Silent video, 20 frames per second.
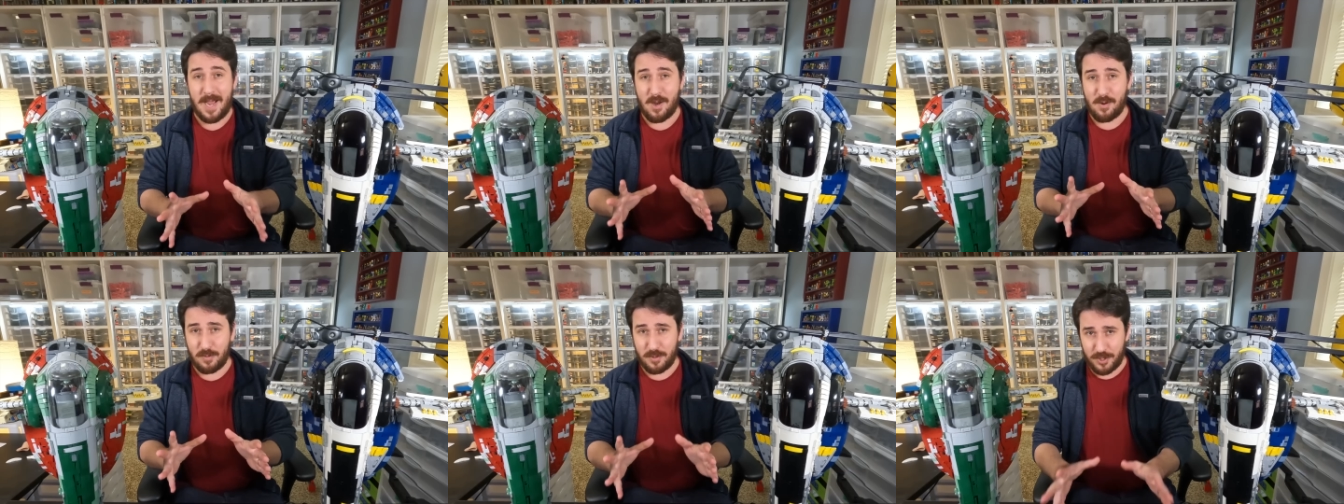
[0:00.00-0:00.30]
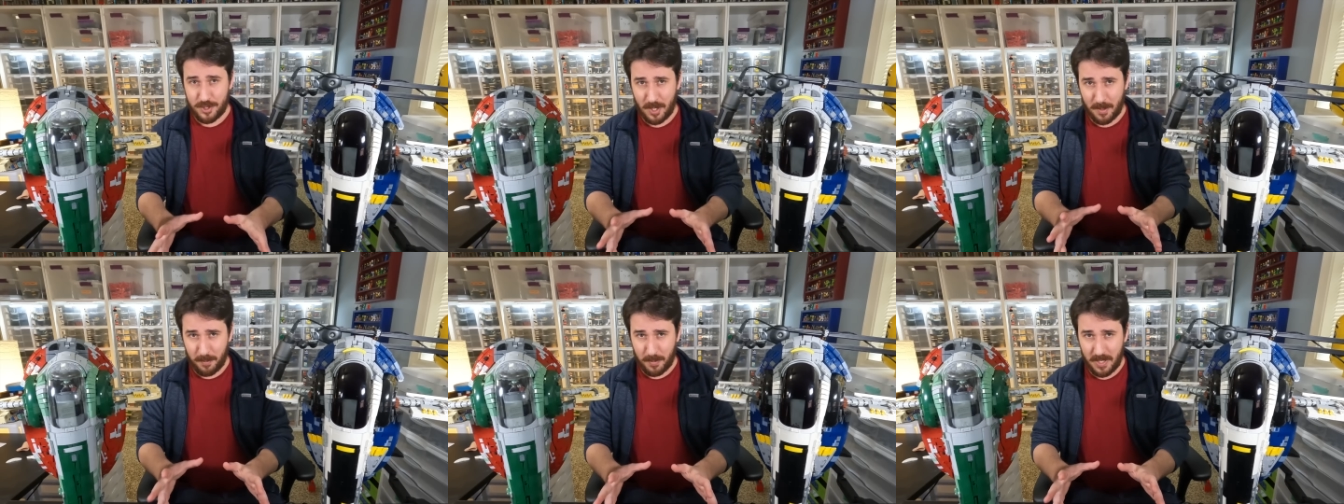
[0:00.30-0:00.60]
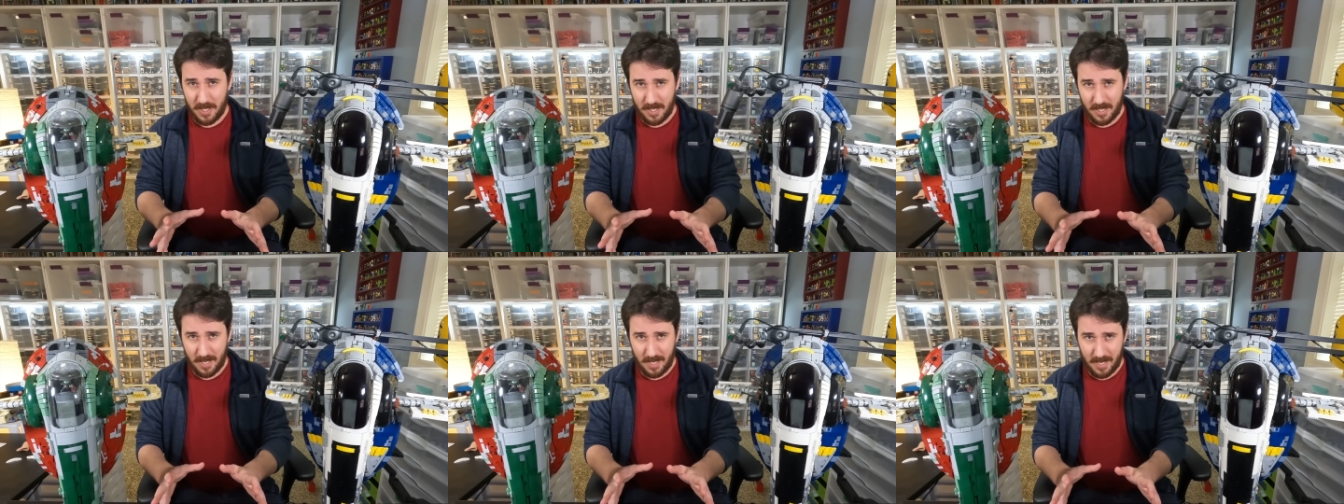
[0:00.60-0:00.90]
Now,
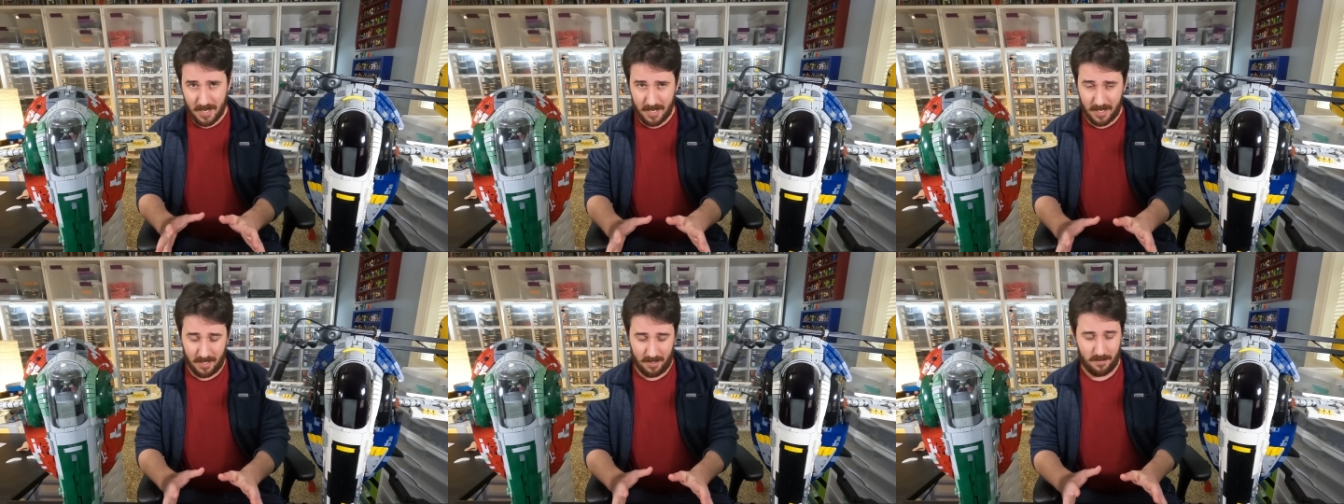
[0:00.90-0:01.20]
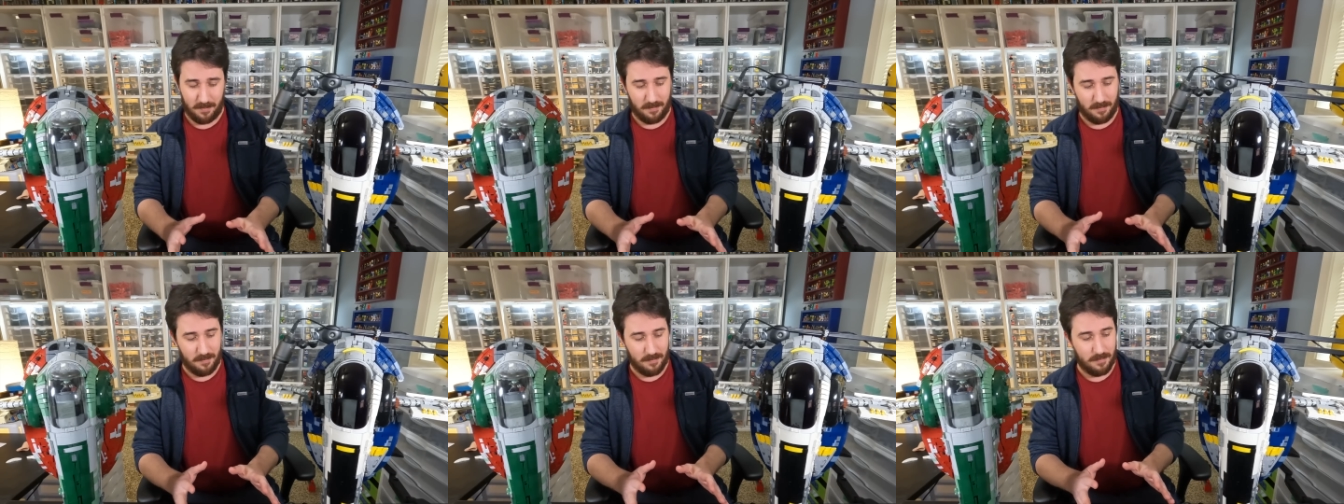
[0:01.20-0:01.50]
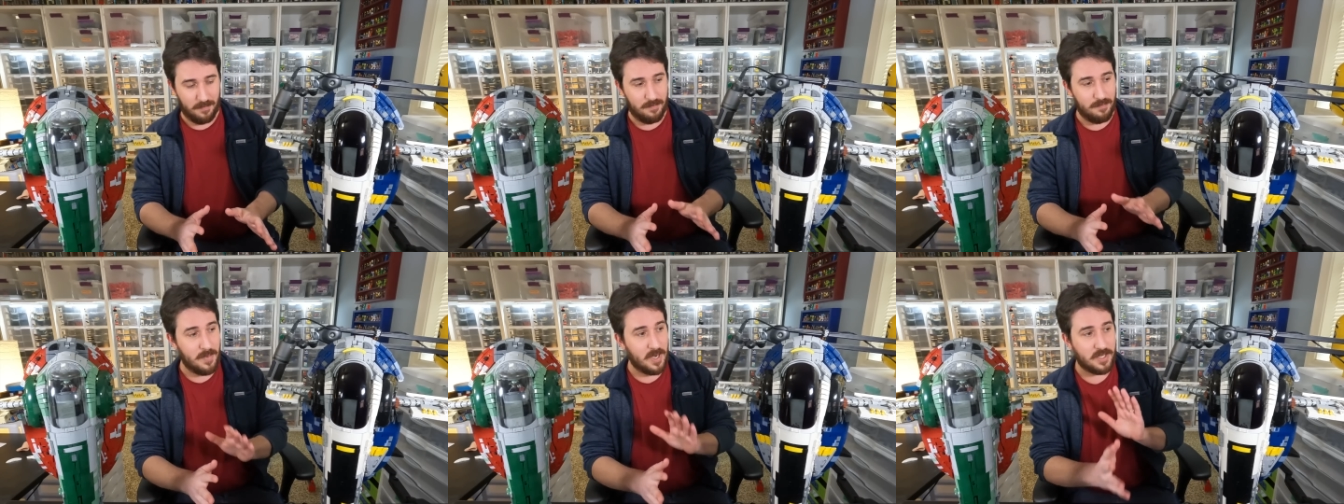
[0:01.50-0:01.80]
jumping in,
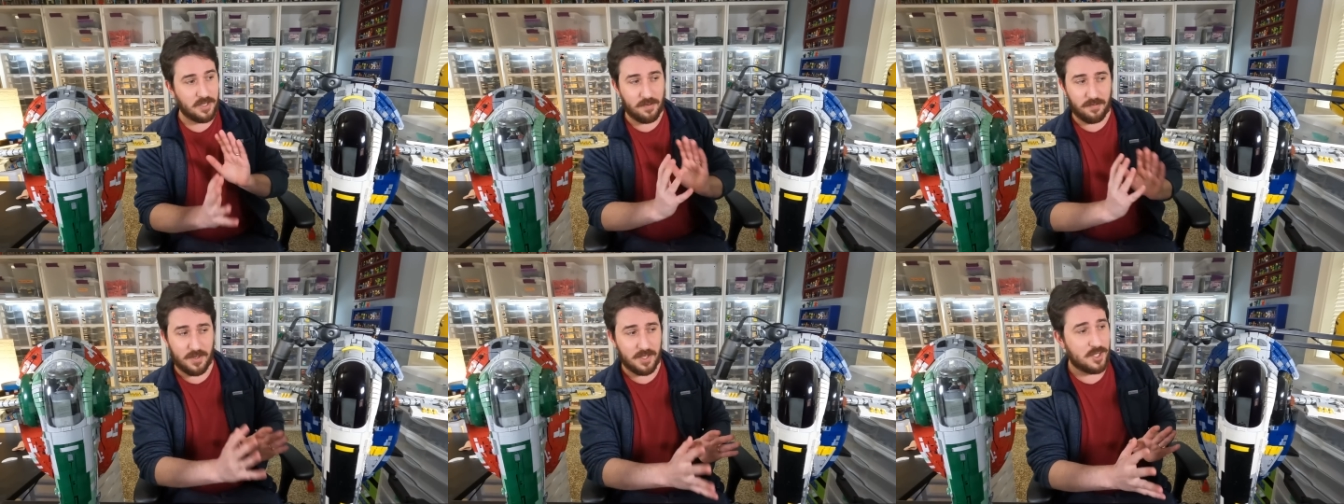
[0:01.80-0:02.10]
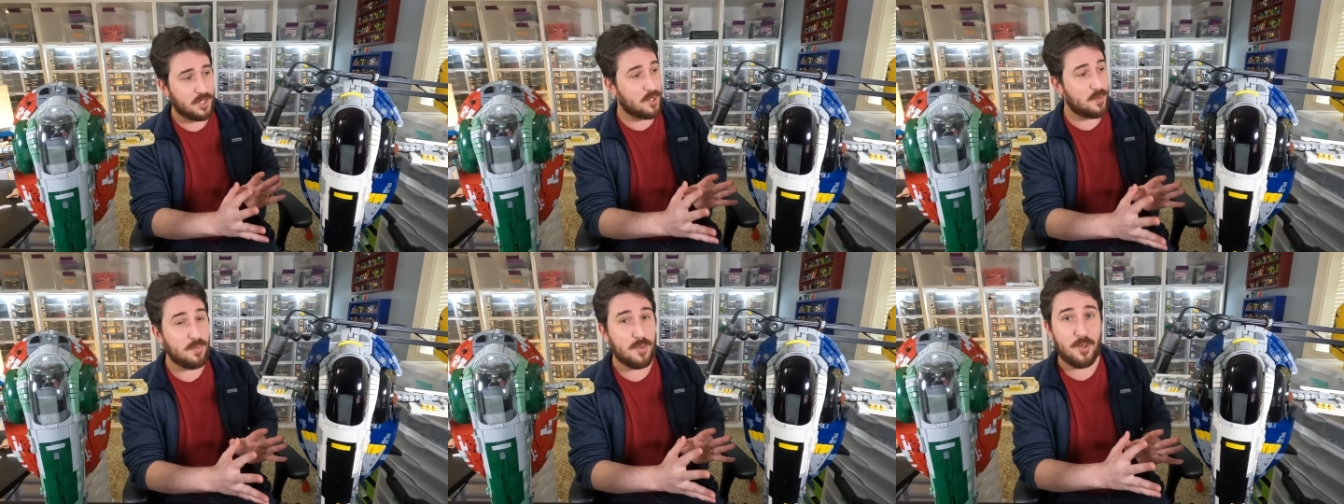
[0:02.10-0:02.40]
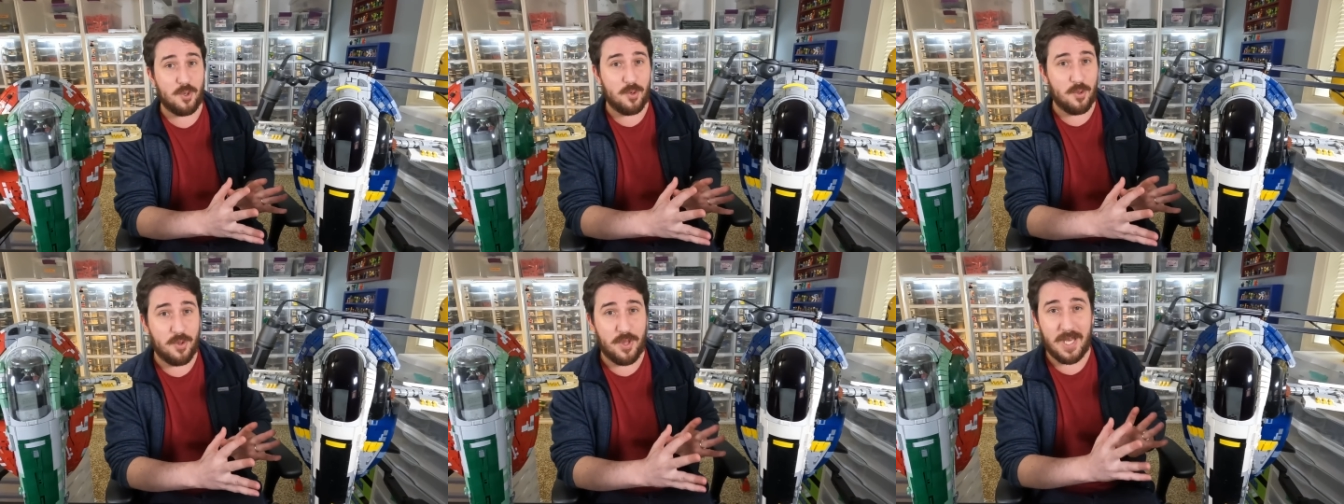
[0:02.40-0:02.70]
much of the
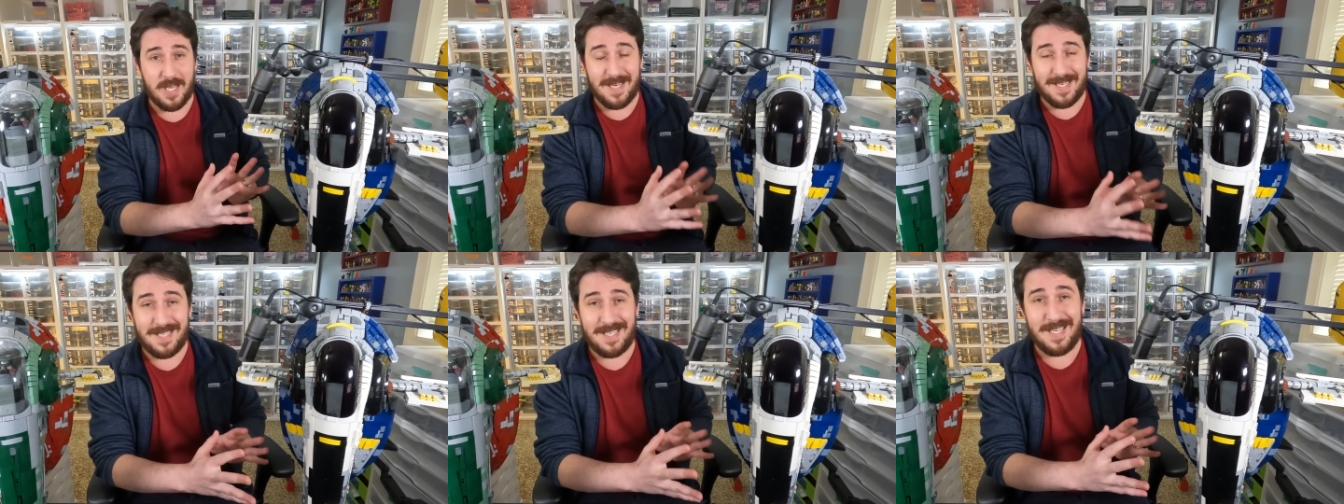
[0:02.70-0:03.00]
smooth